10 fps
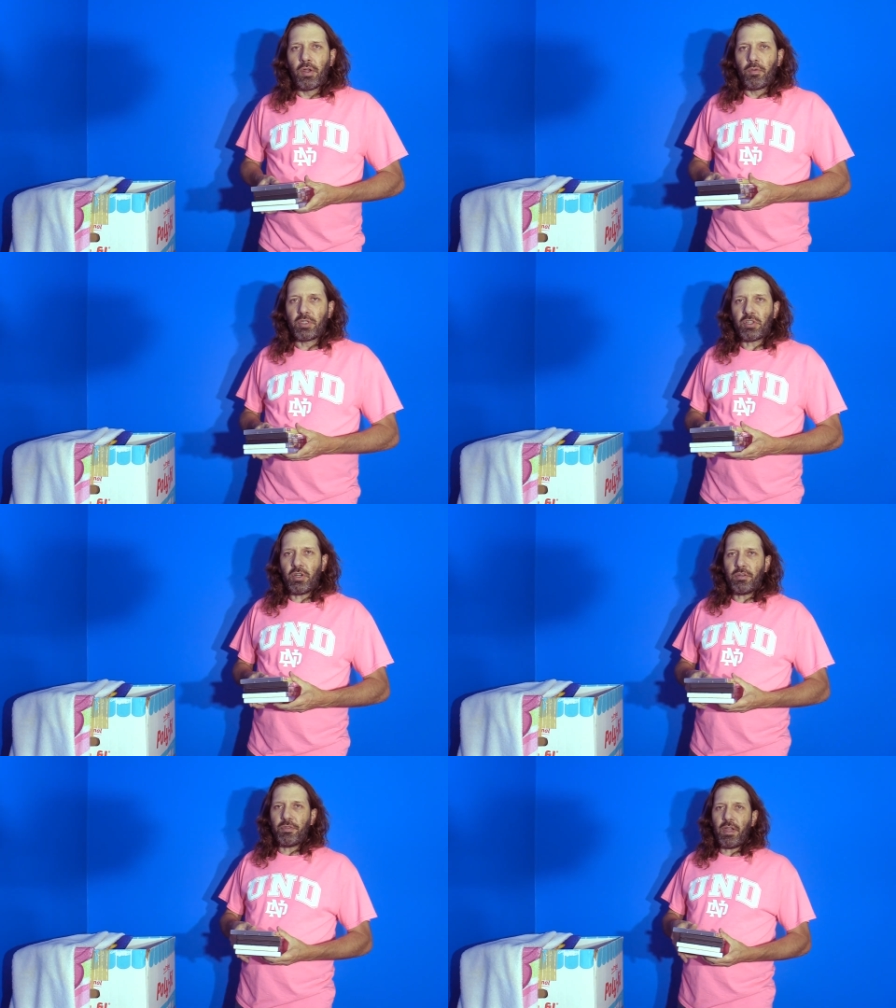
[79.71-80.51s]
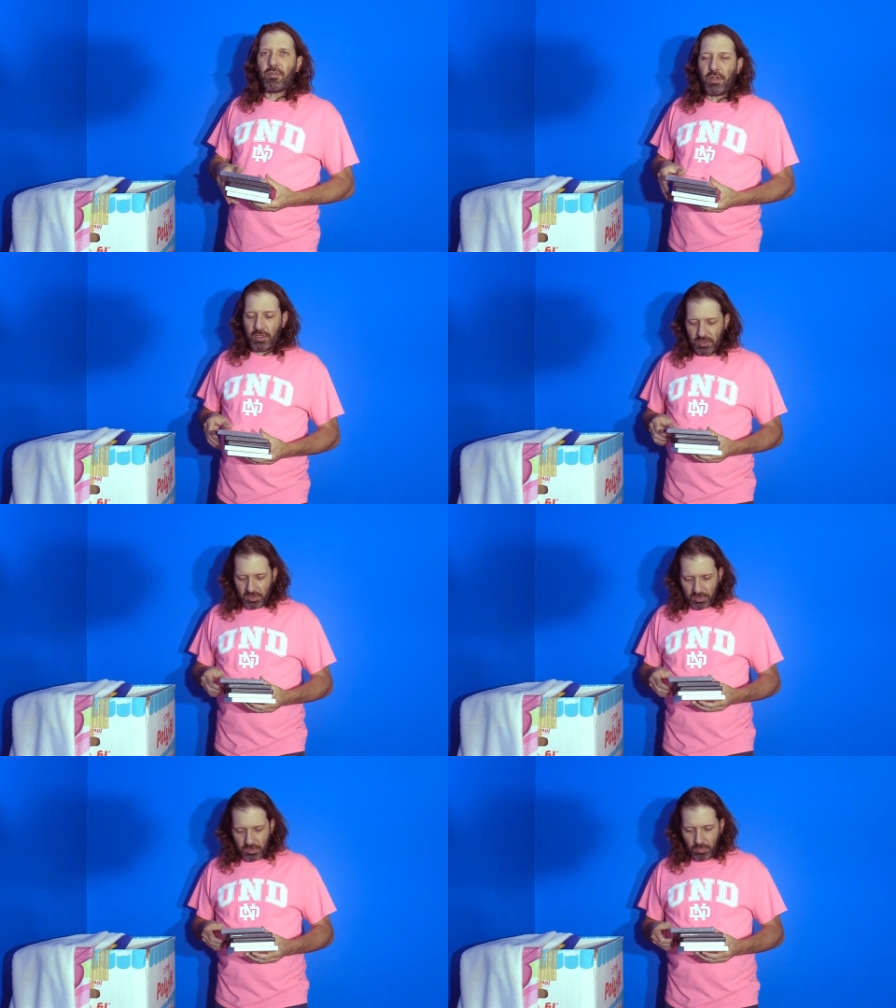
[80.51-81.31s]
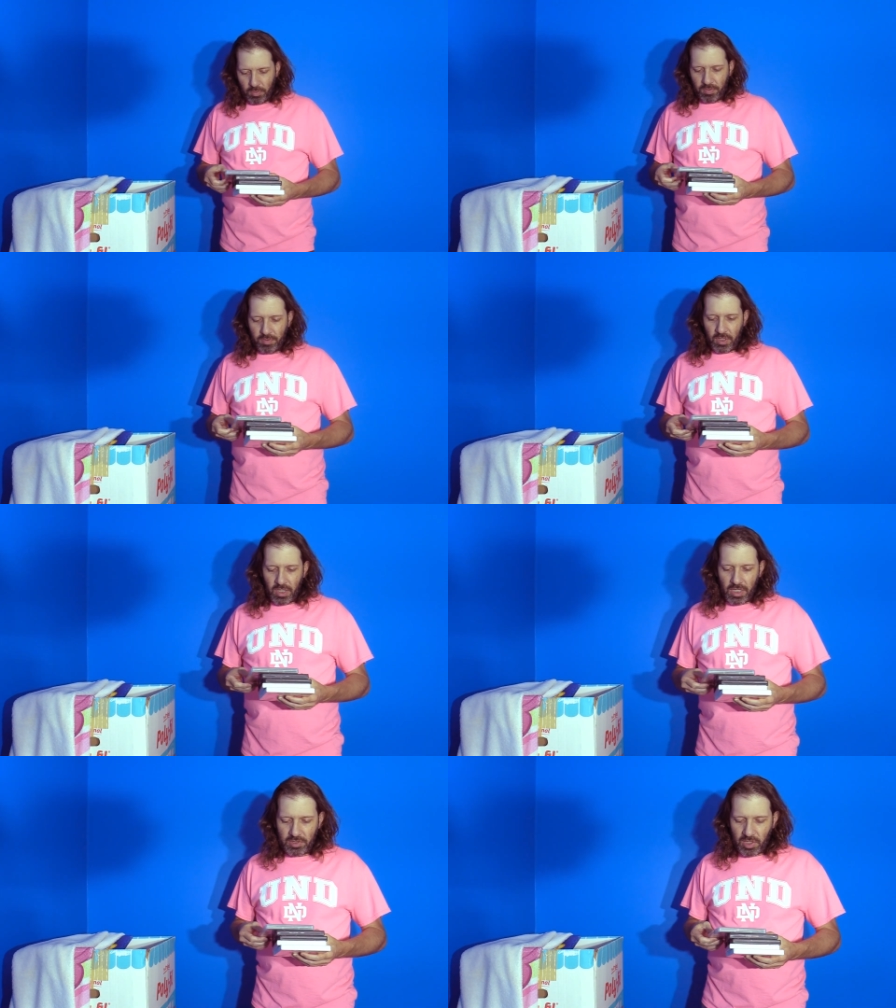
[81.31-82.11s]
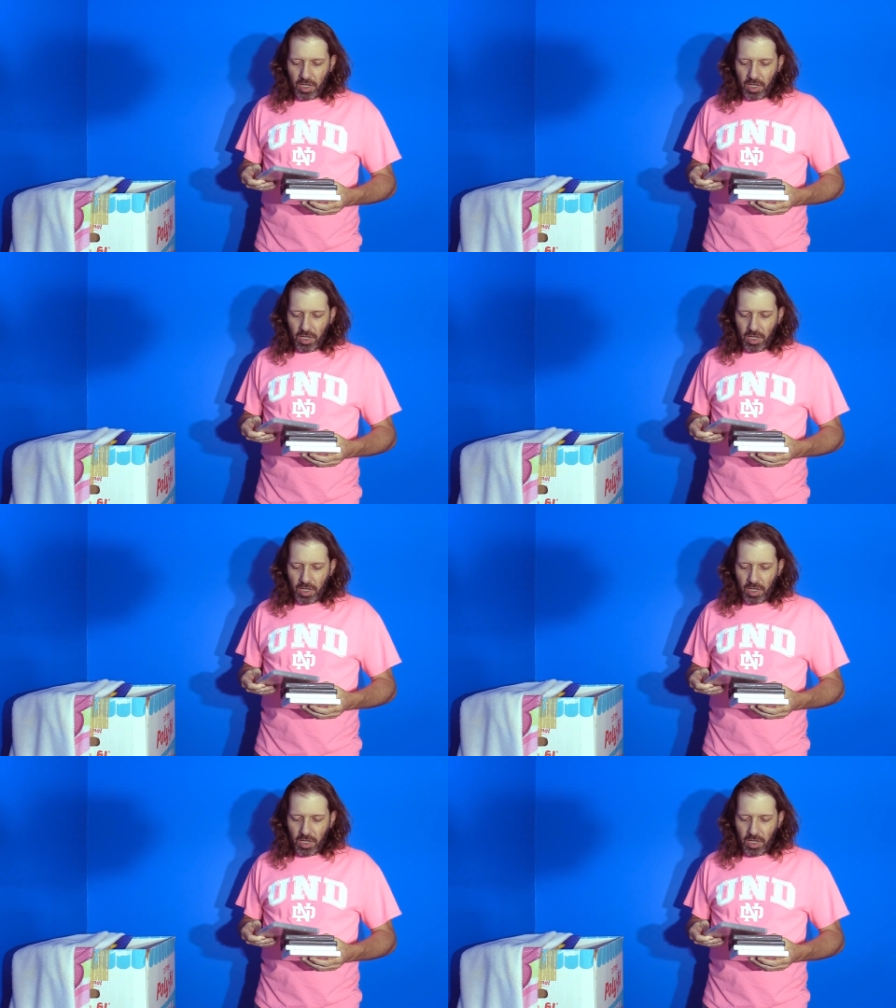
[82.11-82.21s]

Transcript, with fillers: returning favorites, we've got